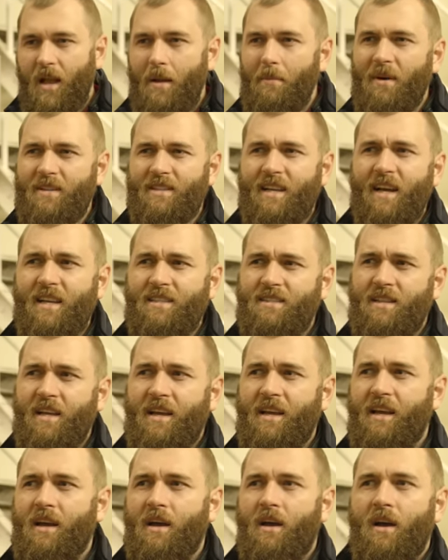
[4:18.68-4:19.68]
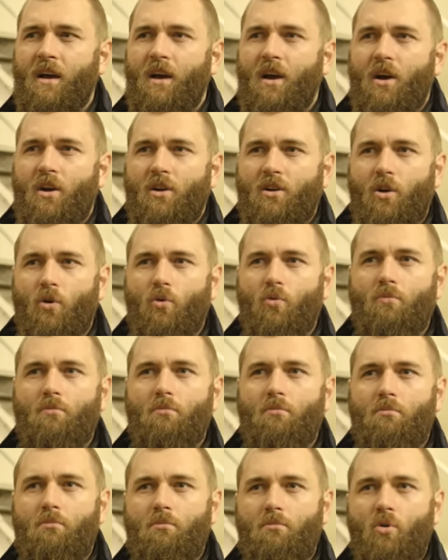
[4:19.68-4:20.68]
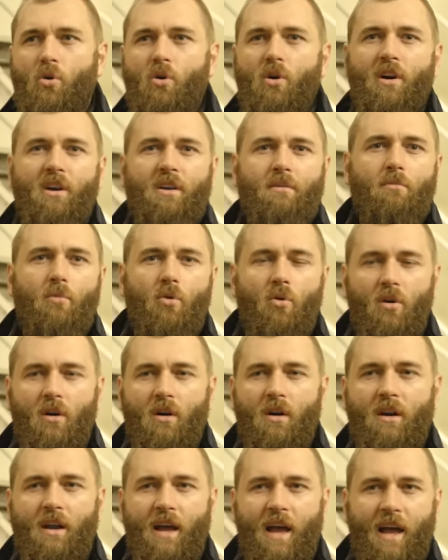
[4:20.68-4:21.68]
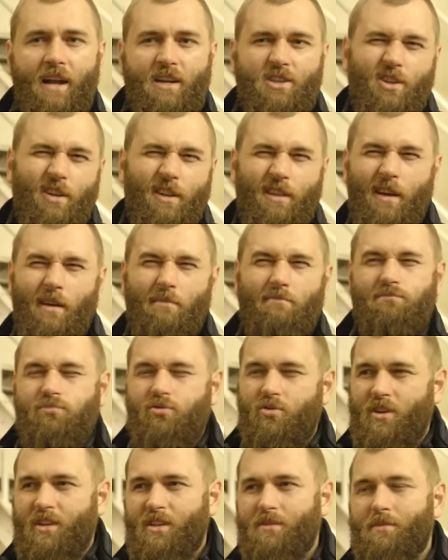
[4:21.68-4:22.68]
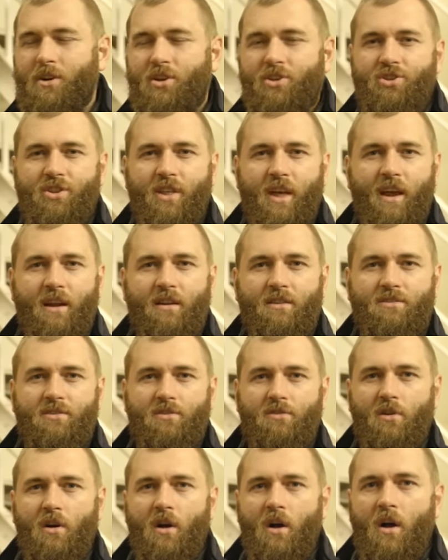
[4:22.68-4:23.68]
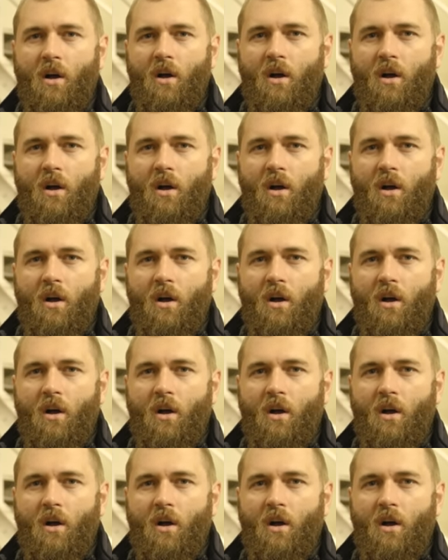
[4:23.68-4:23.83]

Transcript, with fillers: But as they go more and more, actually they're pretty much there to